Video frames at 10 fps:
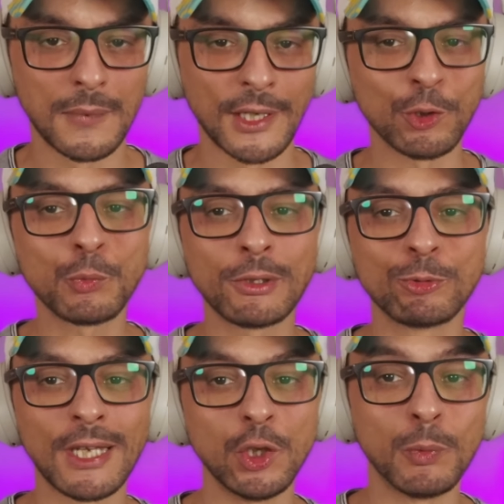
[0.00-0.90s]
I don't want to
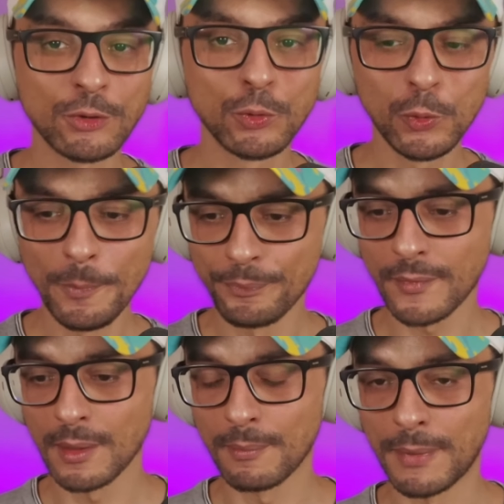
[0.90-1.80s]
tell you what to do,
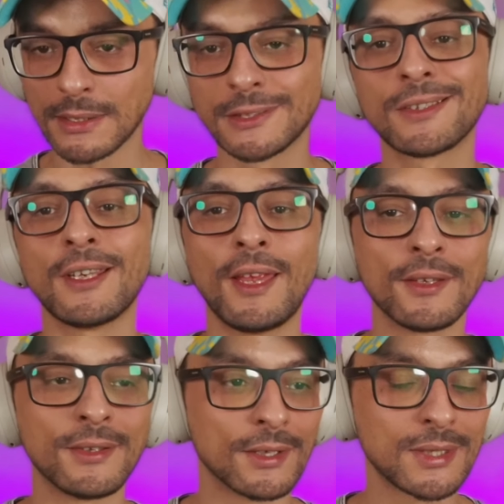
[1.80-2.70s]
but just
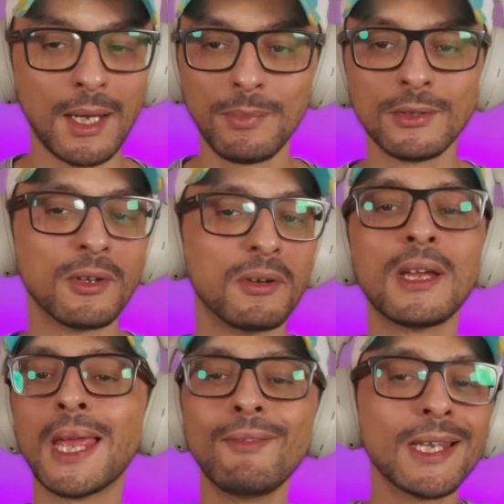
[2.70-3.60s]
as an example, you know,
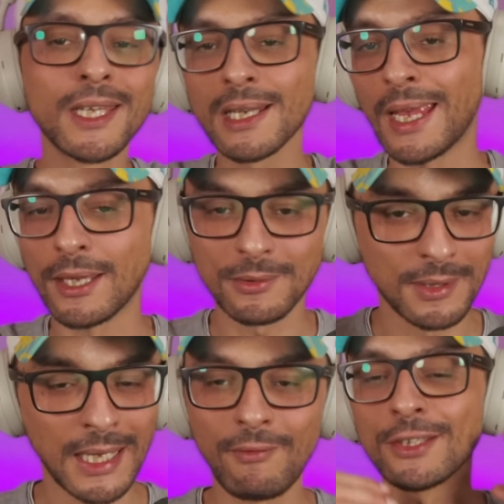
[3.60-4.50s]
having a little head,
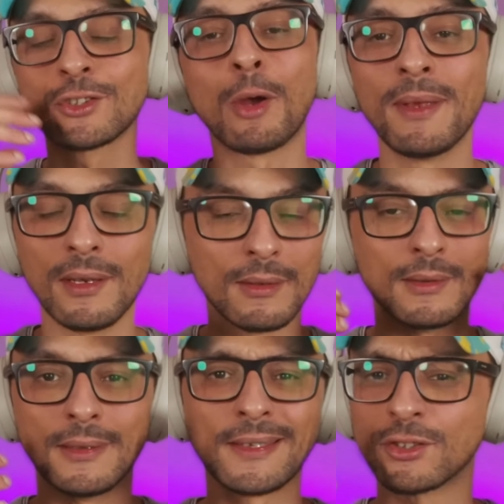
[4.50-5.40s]
having a stomach,
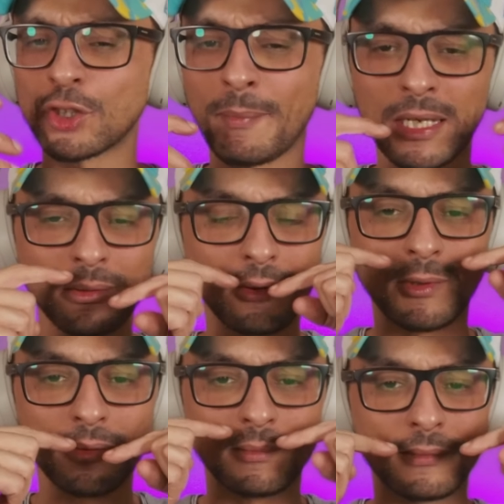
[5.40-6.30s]
not a stomach,
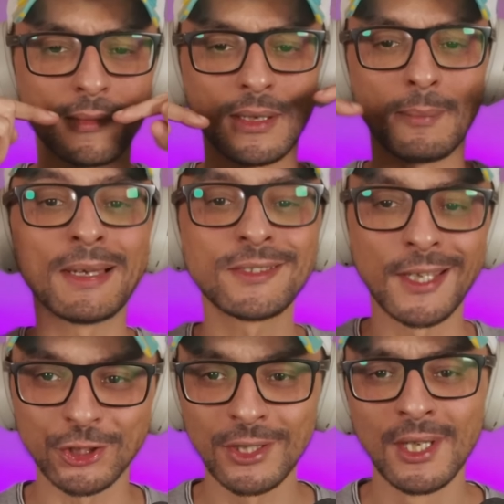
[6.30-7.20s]

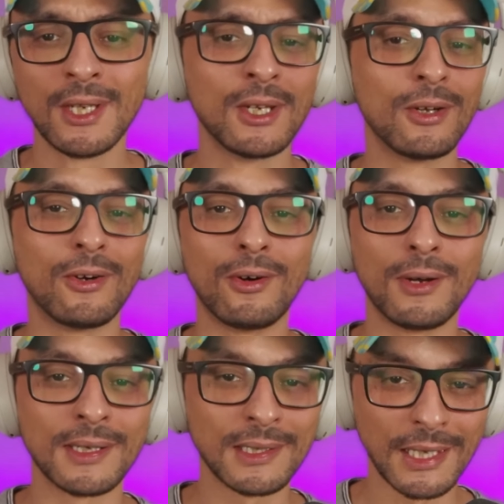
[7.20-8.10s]
mustache,
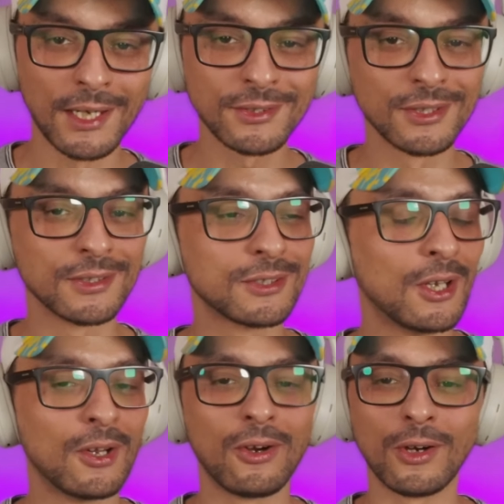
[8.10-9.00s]
or glasses,
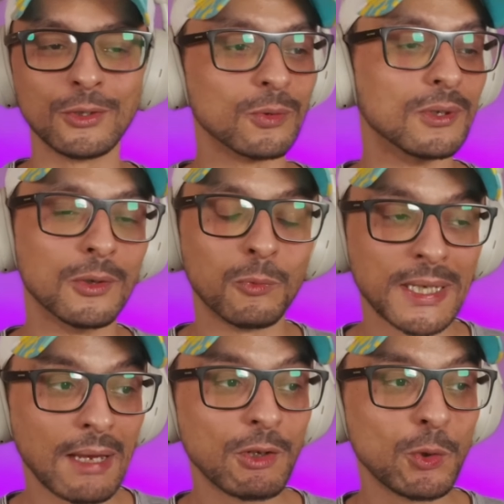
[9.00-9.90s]
or
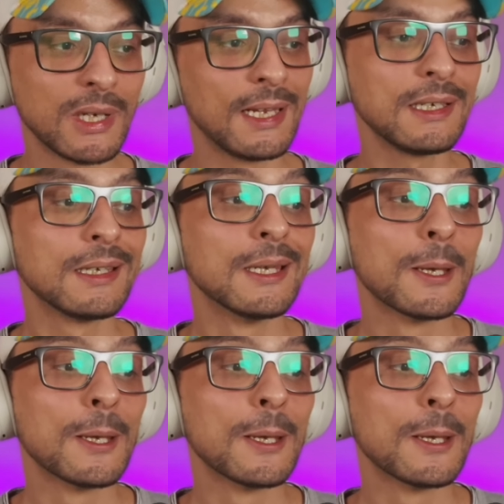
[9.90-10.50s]
whatever you like,